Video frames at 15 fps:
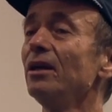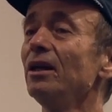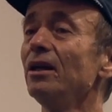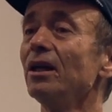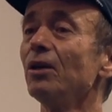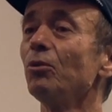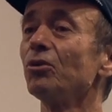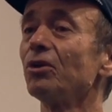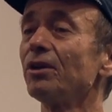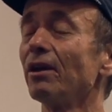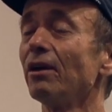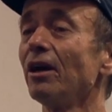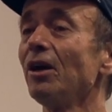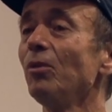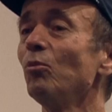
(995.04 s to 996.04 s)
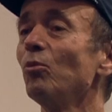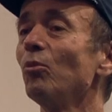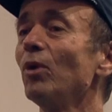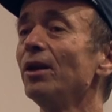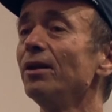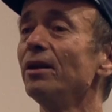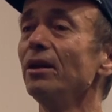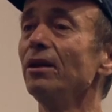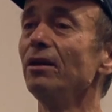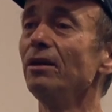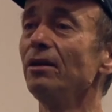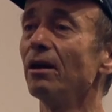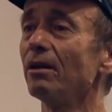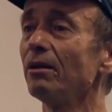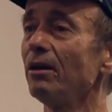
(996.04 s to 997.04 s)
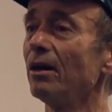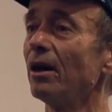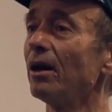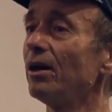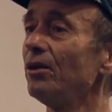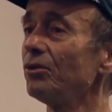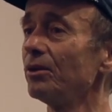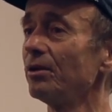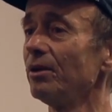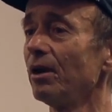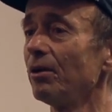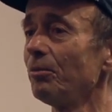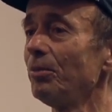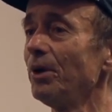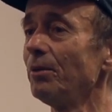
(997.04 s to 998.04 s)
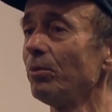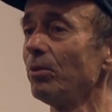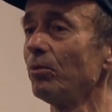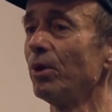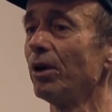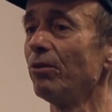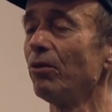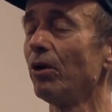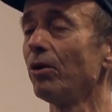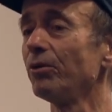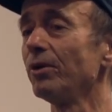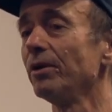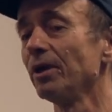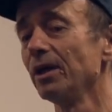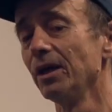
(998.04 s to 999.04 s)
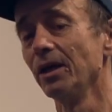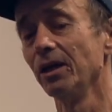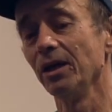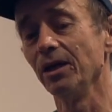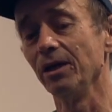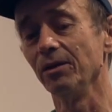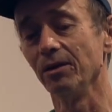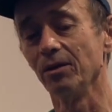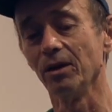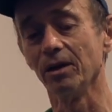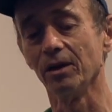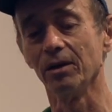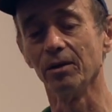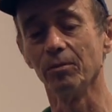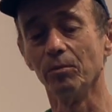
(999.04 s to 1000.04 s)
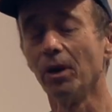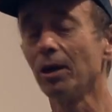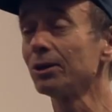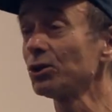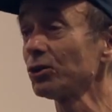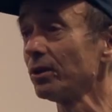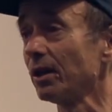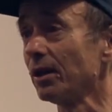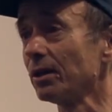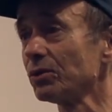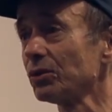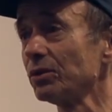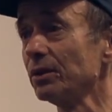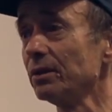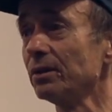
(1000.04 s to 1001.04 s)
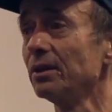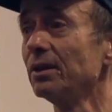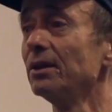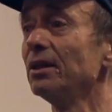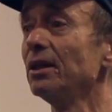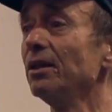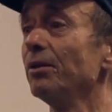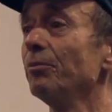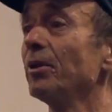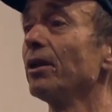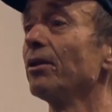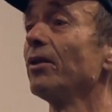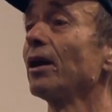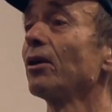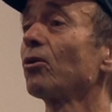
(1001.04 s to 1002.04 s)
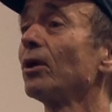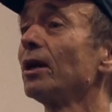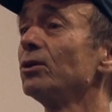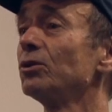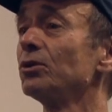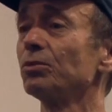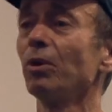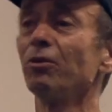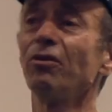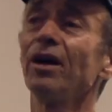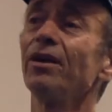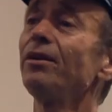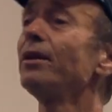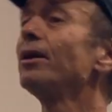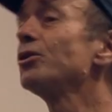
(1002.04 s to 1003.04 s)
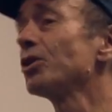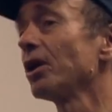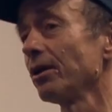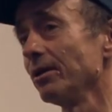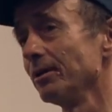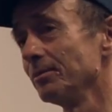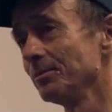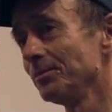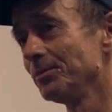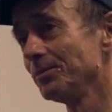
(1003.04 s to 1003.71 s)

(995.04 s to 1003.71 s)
There was a time when the young guys, the young people were involved in martial arts in the middle of that crisis, were fighting each other.